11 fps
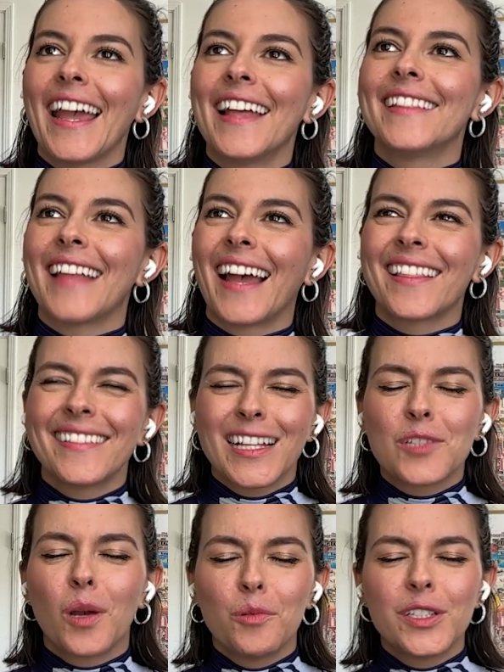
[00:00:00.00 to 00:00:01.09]
And I think
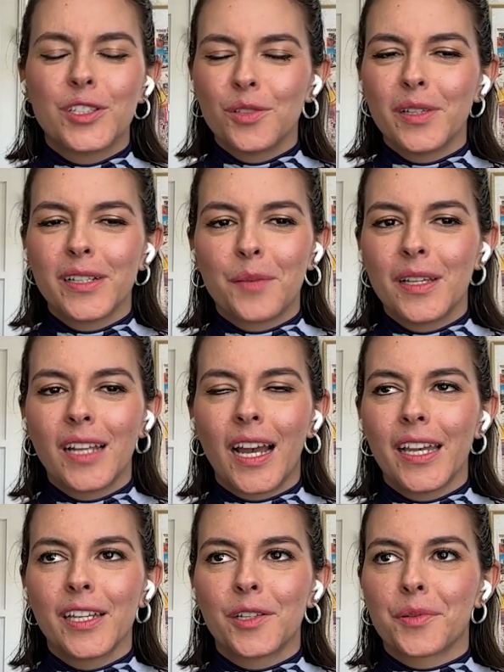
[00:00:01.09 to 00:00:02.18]
that's why we do it. I mean,
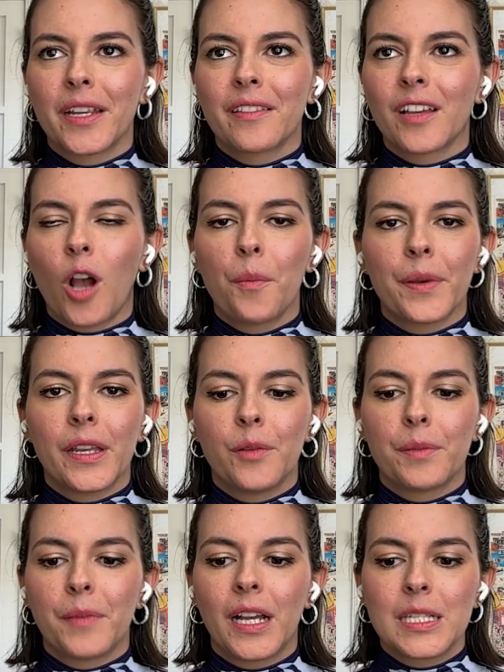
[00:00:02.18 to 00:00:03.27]
I created the company
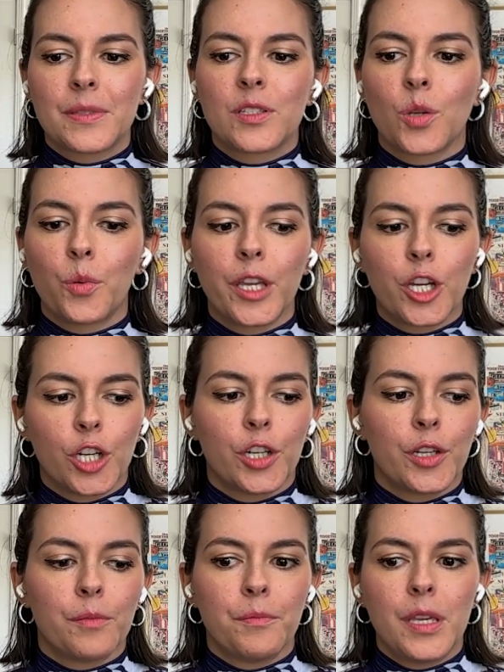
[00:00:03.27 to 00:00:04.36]
with my husband so we
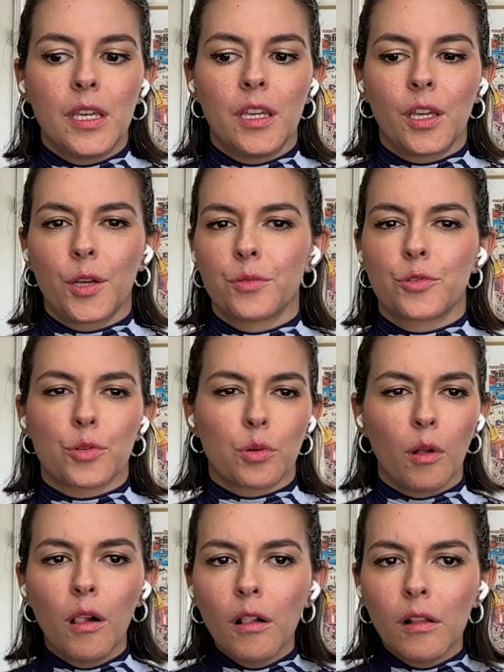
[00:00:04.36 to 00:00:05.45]
could be in
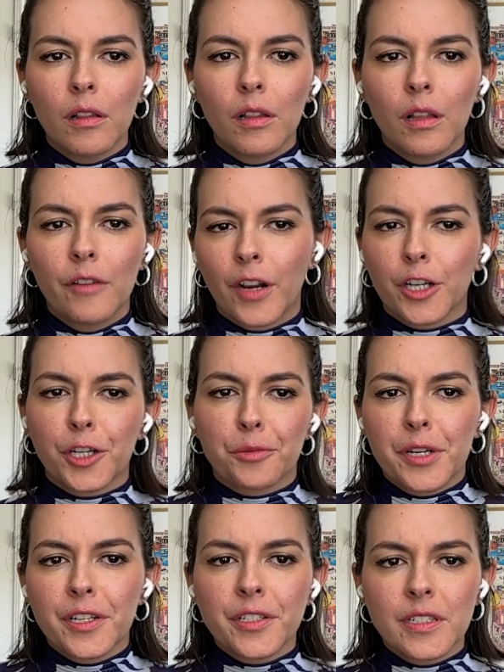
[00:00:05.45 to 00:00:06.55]
control of our
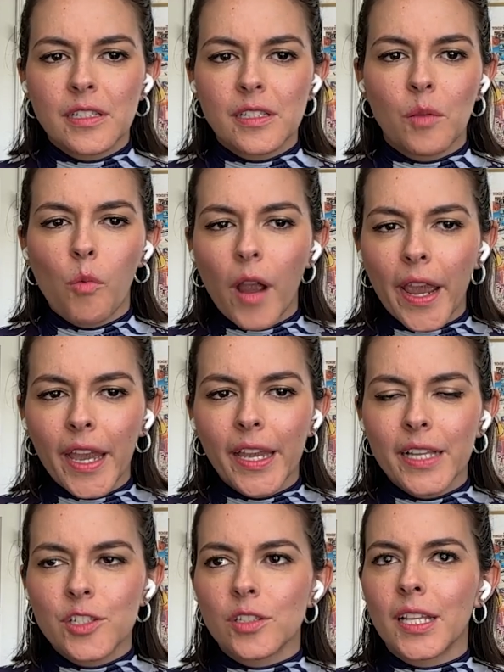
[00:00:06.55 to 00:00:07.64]
careers in some
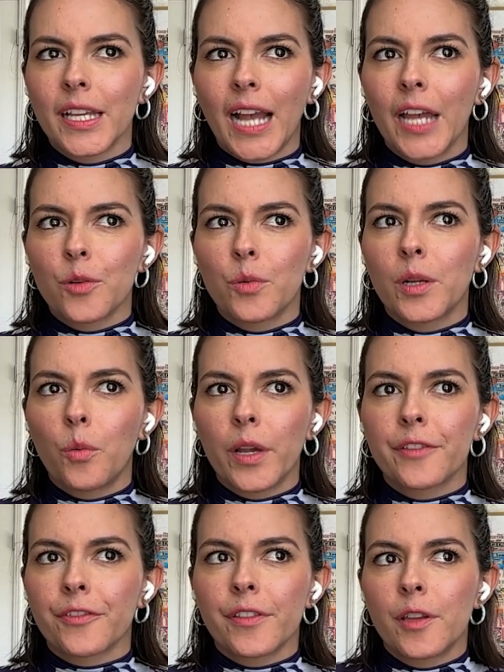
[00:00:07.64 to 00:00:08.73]
way, and just like I don't want to
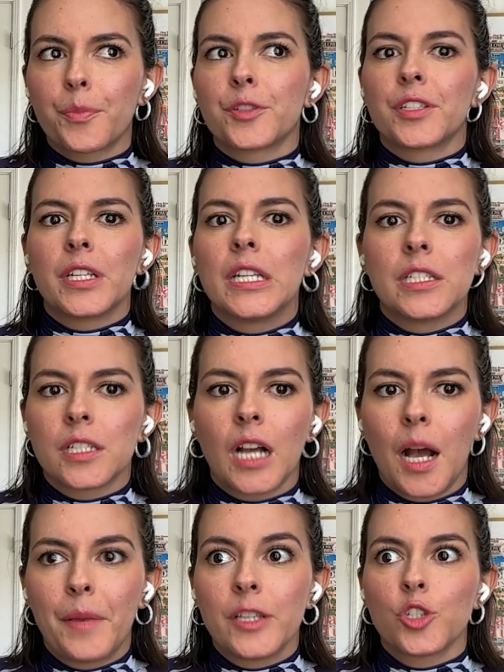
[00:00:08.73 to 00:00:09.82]
wait for the opportunity to
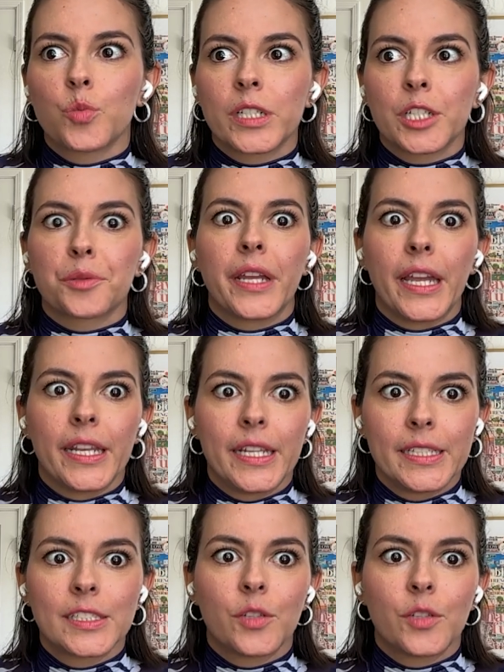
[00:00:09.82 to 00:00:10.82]
come. I just want to create it.